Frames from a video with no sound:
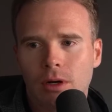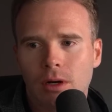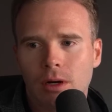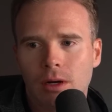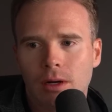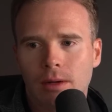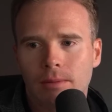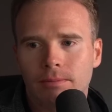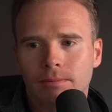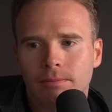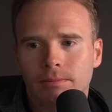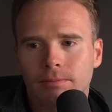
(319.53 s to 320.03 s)

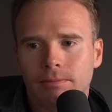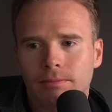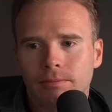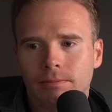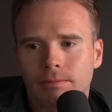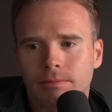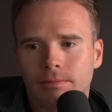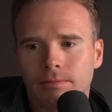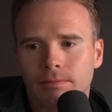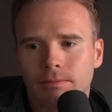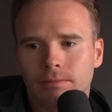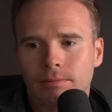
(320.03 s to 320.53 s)

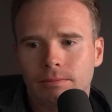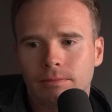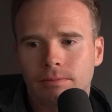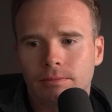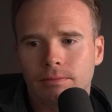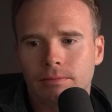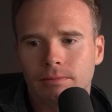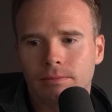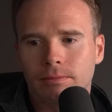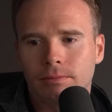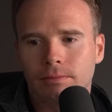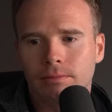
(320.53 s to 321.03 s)

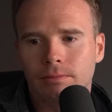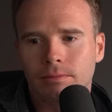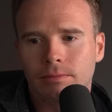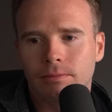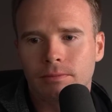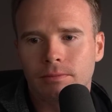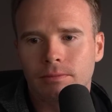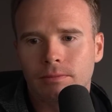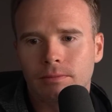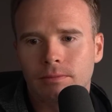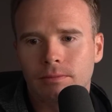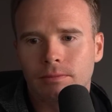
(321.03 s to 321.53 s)

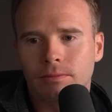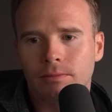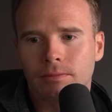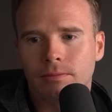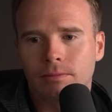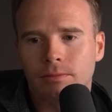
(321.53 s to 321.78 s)
(silence)